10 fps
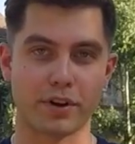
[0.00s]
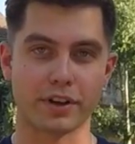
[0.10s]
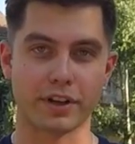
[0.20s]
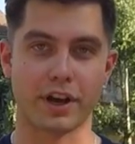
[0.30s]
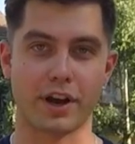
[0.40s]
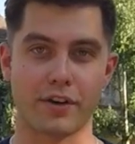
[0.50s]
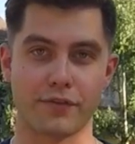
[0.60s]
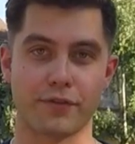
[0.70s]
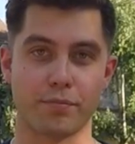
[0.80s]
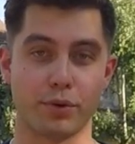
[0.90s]
park
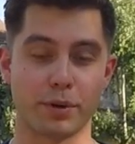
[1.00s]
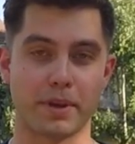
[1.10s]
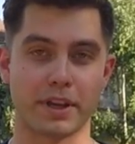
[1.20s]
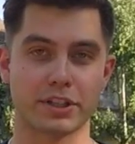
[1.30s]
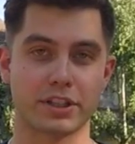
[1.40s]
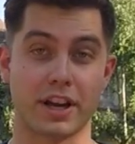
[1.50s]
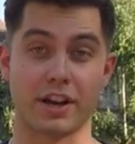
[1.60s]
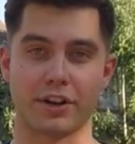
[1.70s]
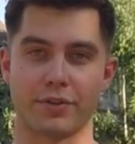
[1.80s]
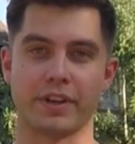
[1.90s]
of Budapest,
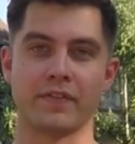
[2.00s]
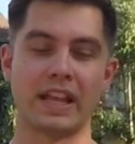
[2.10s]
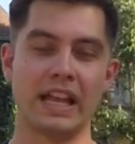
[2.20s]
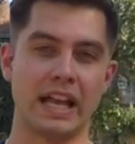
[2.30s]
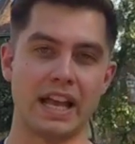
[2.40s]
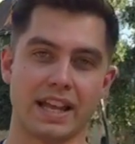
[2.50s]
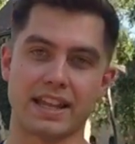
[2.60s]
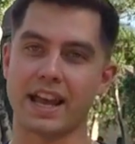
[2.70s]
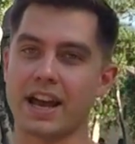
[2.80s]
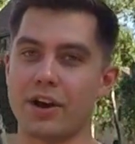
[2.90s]
Hungary.
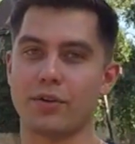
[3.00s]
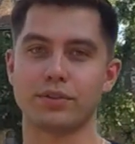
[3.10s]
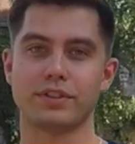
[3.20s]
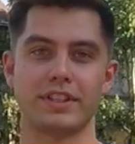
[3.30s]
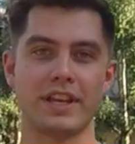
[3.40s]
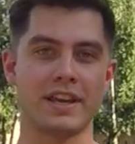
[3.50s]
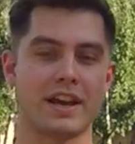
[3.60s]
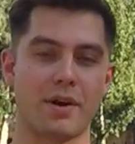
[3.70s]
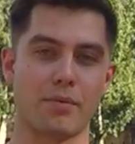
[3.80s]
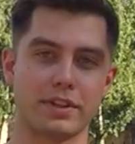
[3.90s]
Now, today
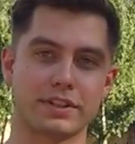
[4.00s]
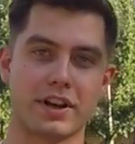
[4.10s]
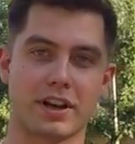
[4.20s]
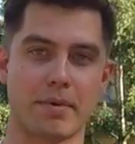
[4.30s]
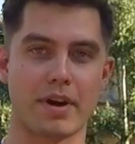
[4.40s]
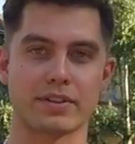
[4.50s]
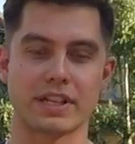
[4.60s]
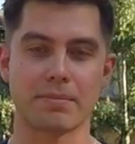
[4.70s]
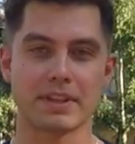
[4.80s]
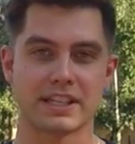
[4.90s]
I want to talk about
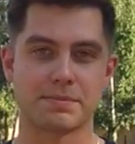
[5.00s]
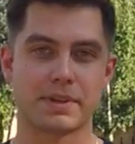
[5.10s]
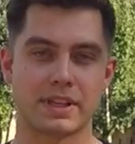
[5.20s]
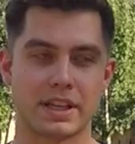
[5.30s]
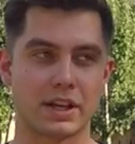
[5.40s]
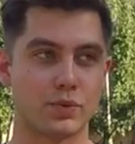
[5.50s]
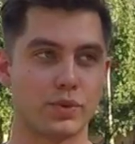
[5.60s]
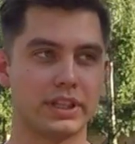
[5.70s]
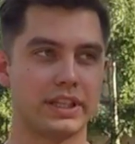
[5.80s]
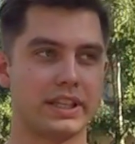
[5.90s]
something that's been
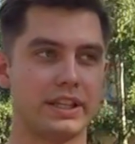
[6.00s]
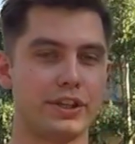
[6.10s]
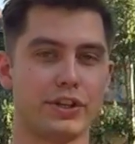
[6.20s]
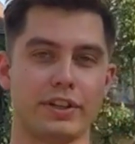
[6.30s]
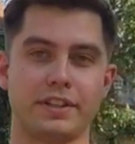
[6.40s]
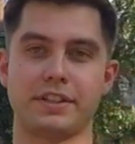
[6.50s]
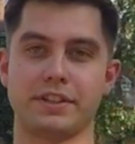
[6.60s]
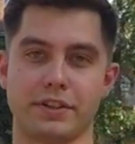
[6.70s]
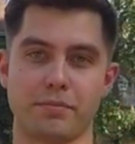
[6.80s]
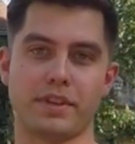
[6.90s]
really near and
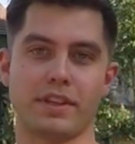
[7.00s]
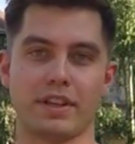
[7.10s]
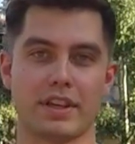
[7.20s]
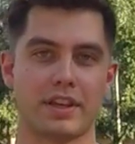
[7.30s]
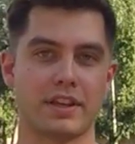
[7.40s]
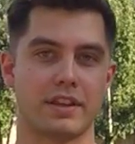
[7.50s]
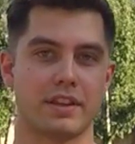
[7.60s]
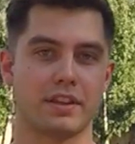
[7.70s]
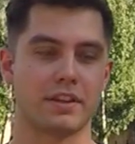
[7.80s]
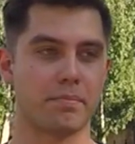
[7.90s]
dear to me
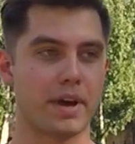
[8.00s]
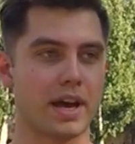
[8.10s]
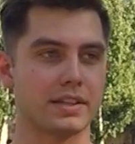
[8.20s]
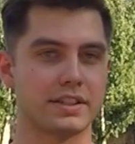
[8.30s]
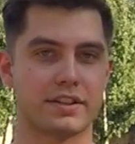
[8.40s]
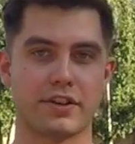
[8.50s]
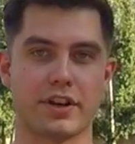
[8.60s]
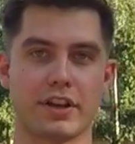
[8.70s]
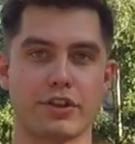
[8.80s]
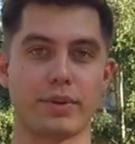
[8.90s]
in the past
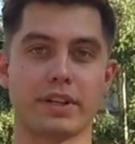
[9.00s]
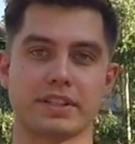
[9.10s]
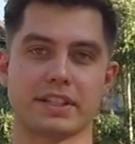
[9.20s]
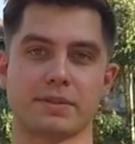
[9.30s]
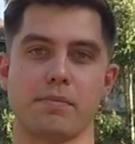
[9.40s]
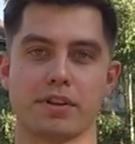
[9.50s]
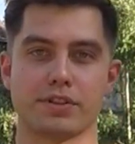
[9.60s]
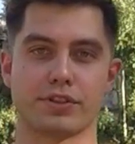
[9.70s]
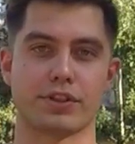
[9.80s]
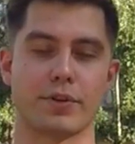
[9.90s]
3 to 6
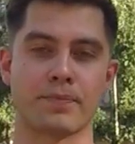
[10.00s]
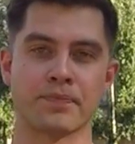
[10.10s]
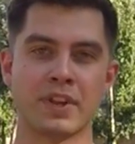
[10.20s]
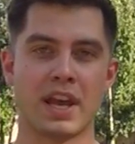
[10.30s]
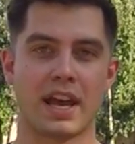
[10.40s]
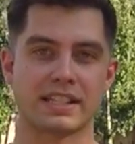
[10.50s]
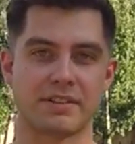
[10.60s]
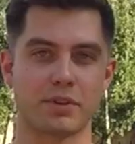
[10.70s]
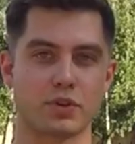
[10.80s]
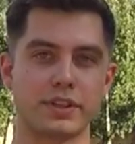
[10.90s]
months or so, as
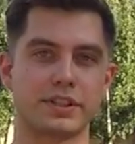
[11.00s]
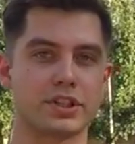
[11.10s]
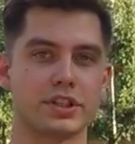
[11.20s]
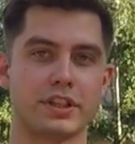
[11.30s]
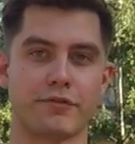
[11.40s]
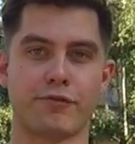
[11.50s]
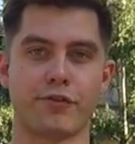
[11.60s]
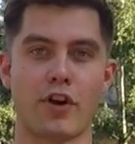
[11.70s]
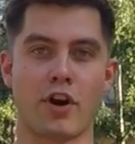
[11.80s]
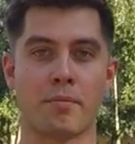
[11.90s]
I've been transitioning
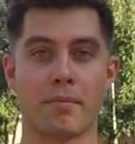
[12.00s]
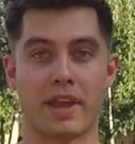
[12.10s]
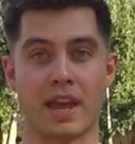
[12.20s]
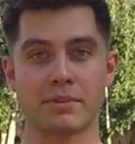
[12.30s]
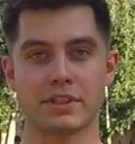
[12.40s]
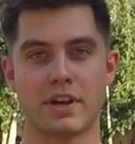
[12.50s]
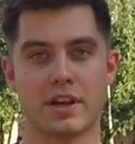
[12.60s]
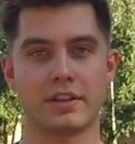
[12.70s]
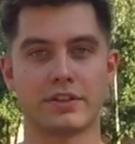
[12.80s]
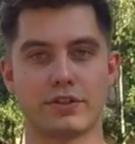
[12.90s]
from
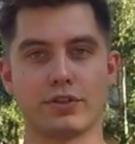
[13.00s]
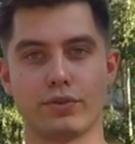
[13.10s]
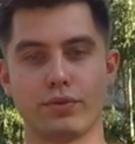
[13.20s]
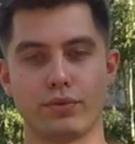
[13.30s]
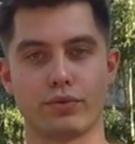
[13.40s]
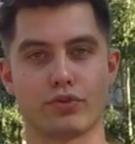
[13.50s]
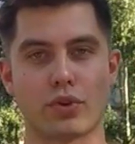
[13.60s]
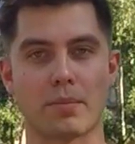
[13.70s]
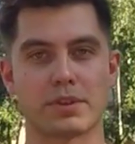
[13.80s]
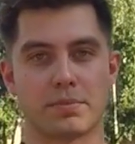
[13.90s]
Amazon to
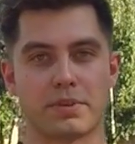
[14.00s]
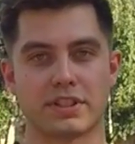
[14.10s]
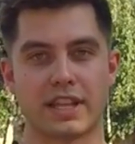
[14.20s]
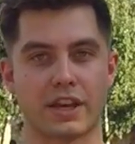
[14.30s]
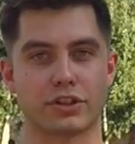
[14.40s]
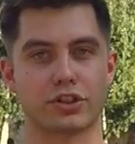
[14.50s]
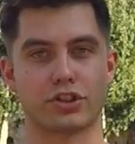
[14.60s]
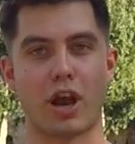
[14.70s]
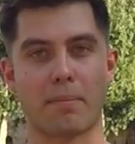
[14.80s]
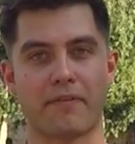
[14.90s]
dropshipping /
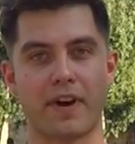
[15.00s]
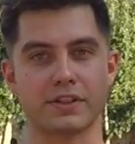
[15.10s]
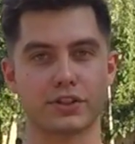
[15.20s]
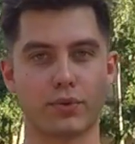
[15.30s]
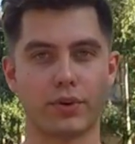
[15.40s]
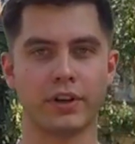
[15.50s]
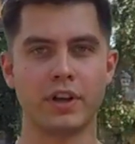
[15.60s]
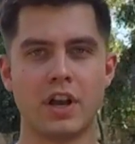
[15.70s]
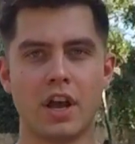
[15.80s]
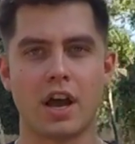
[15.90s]
Shopify store.
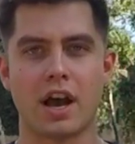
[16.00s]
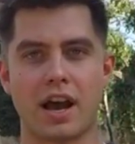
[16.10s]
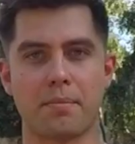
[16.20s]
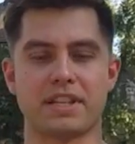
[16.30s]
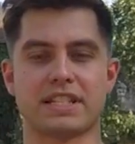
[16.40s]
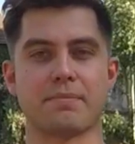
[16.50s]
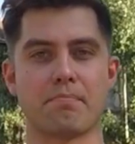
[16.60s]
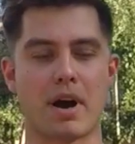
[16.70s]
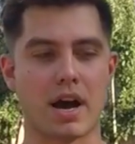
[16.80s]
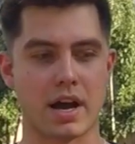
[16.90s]
Basically,
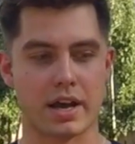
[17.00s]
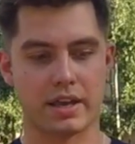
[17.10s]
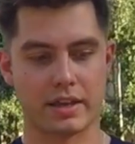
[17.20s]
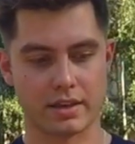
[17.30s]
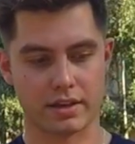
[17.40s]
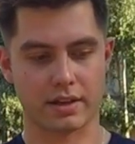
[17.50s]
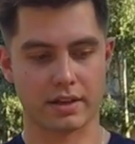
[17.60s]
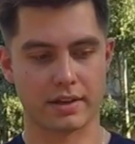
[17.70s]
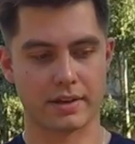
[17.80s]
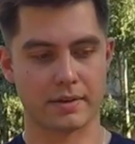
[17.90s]
my
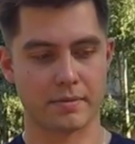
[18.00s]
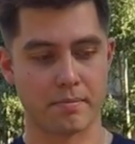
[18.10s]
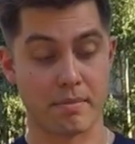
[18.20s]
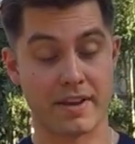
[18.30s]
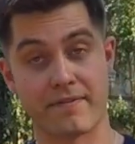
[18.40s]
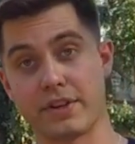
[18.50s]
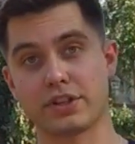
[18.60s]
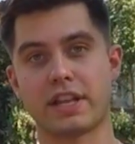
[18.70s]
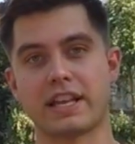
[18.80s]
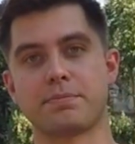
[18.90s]

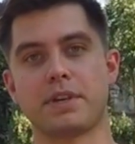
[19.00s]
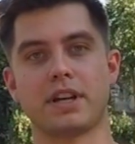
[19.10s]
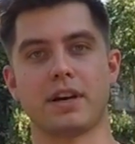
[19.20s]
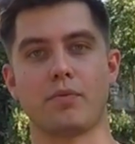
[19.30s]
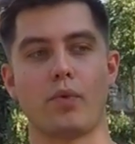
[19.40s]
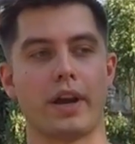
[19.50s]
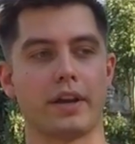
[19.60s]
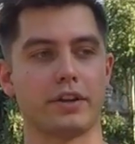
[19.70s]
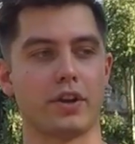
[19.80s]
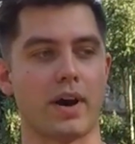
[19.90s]
vision has become
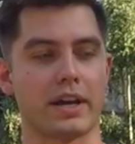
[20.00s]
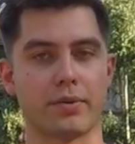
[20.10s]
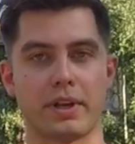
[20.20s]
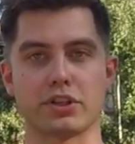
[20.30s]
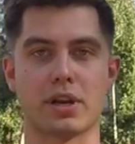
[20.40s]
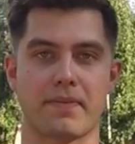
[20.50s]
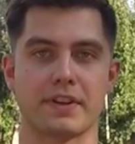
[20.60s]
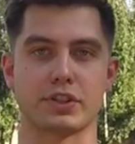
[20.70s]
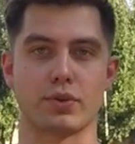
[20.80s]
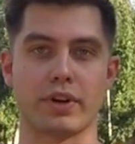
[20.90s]
where I create a
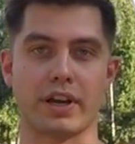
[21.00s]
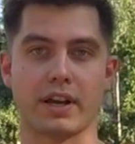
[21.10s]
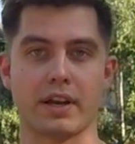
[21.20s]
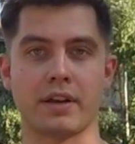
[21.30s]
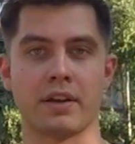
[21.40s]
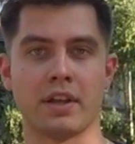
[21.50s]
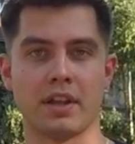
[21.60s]
Shopify store